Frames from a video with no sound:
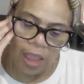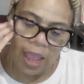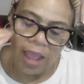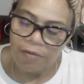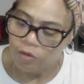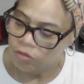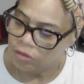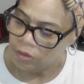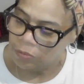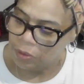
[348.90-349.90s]
I've heard
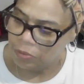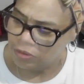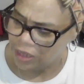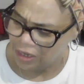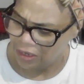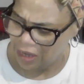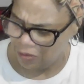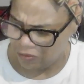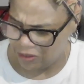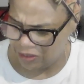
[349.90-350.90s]
some people say that they
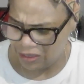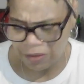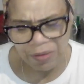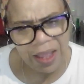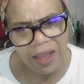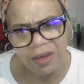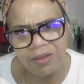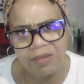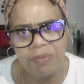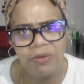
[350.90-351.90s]
was in some kind
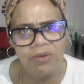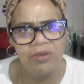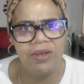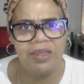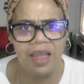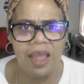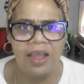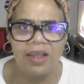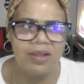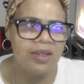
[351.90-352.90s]
of spiritual attack.
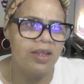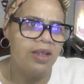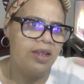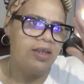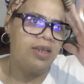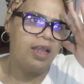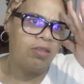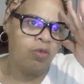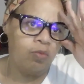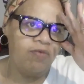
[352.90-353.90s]

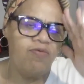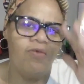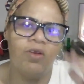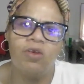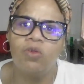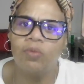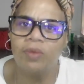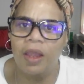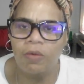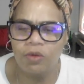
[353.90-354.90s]
That threw me for a loop.
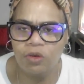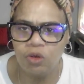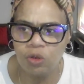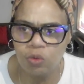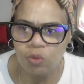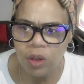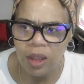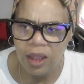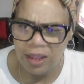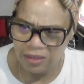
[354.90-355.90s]
That was new.
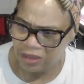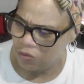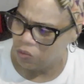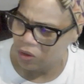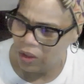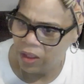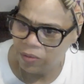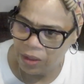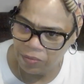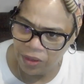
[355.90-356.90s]
I said, well,
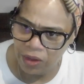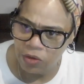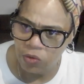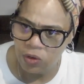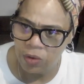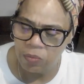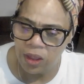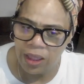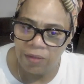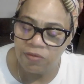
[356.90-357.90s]
I'm not going,
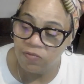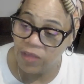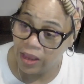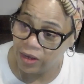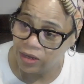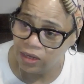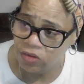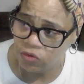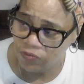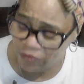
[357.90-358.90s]
I have to
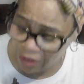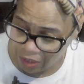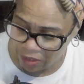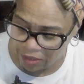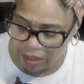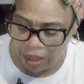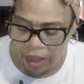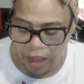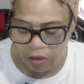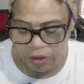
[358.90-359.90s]
validate your feelings.
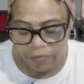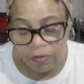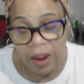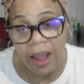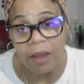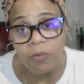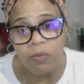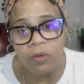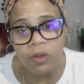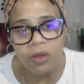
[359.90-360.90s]
However, I
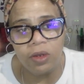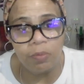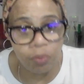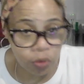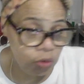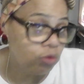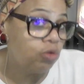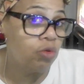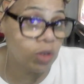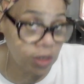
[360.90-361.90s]
would implore you
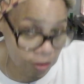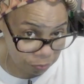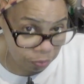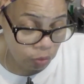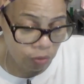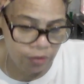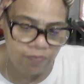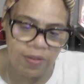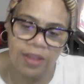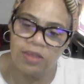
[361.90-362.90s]
to explore the
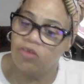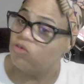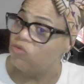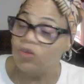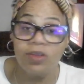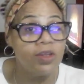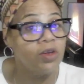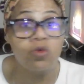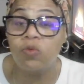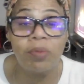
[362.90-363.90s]
fact that you're just in a
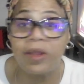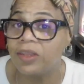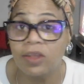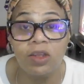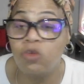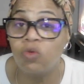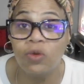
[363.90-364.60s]
new place and you are